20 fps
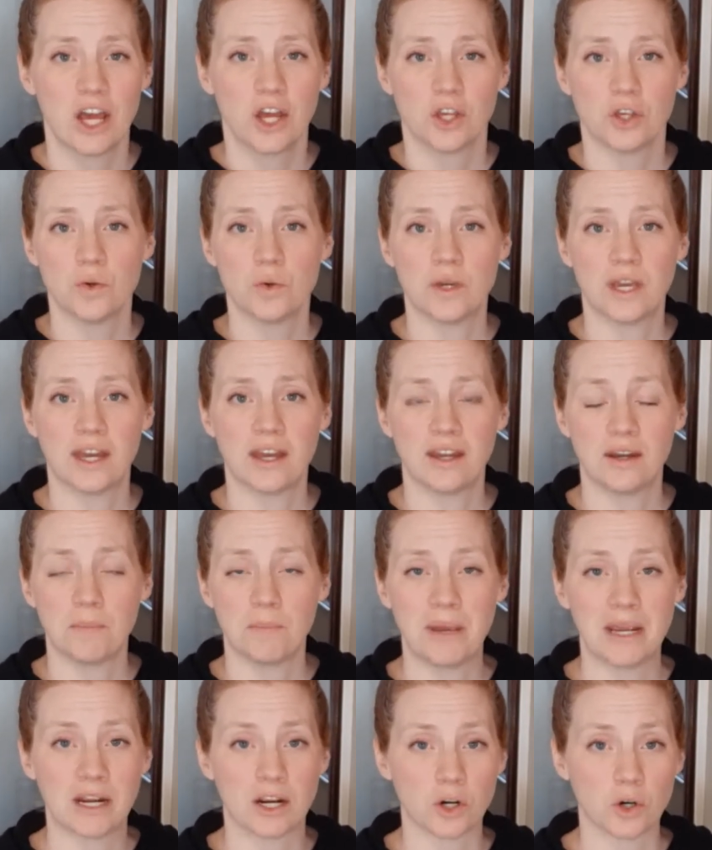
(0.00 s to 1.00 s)
You can
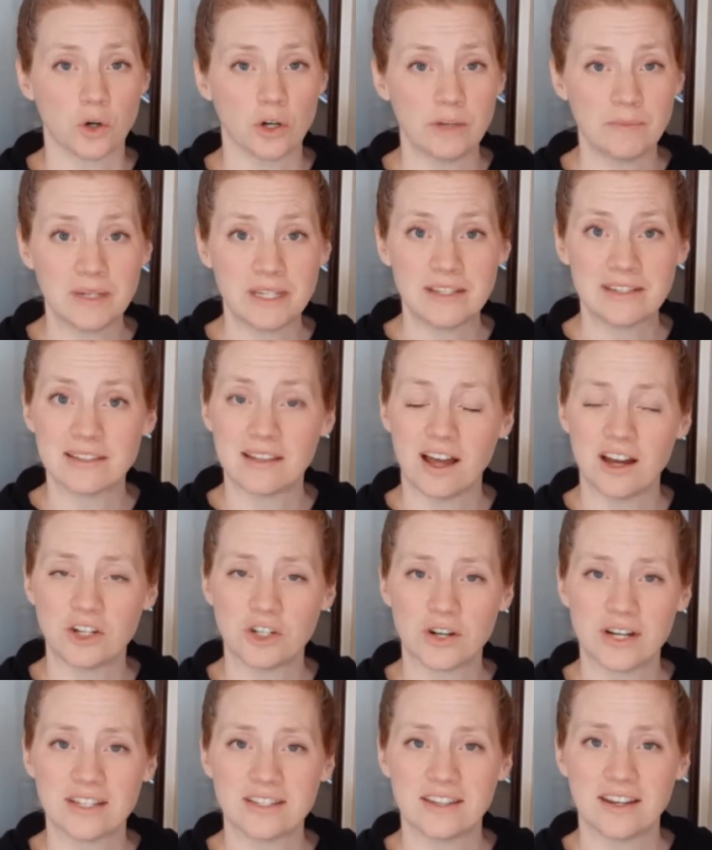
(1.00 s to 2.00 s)
make a creamy slaw
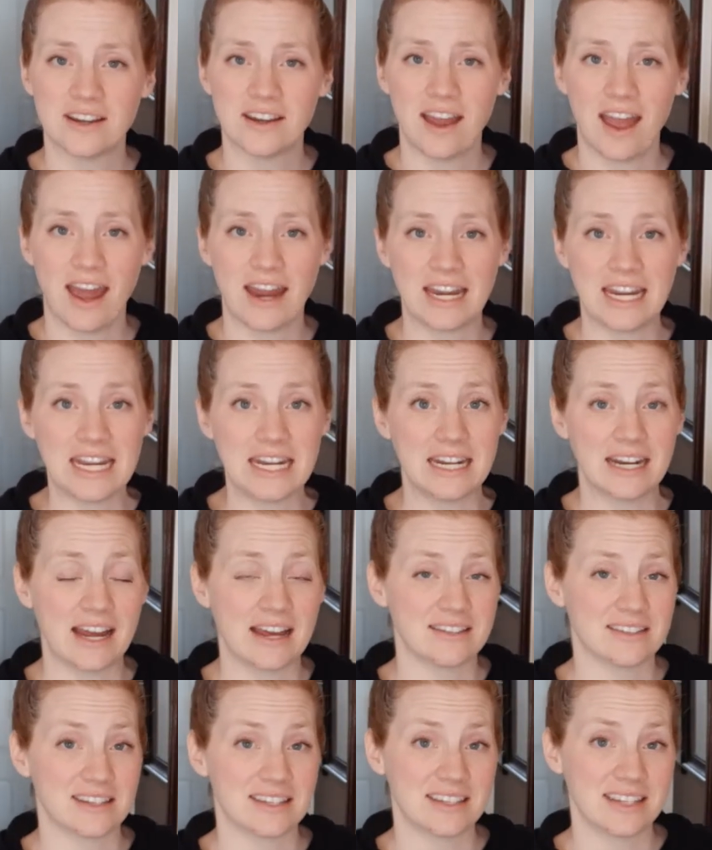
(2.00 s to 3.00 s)
dressing and eat it
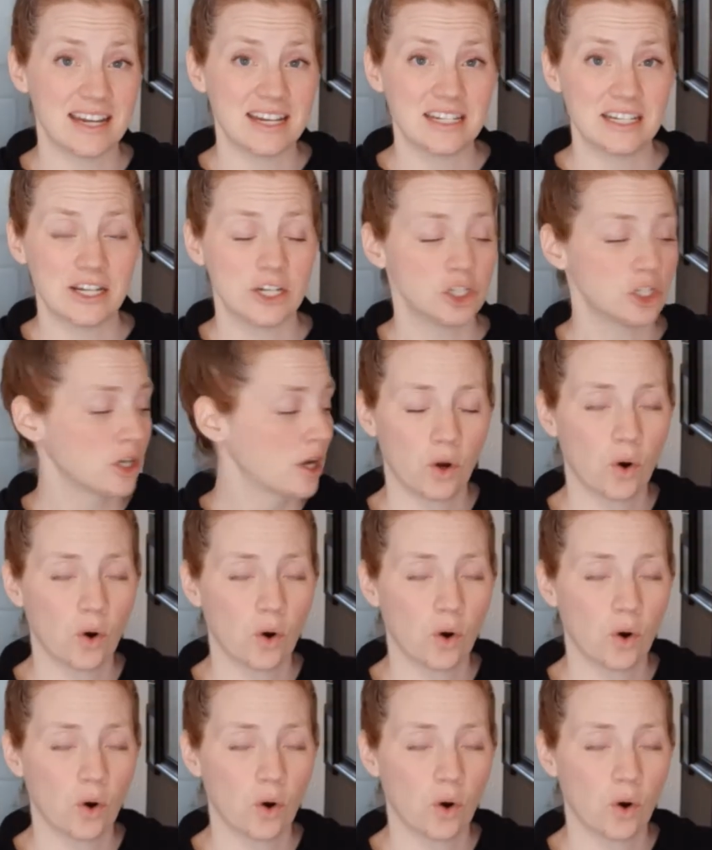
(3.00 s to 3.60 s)
as a side dish,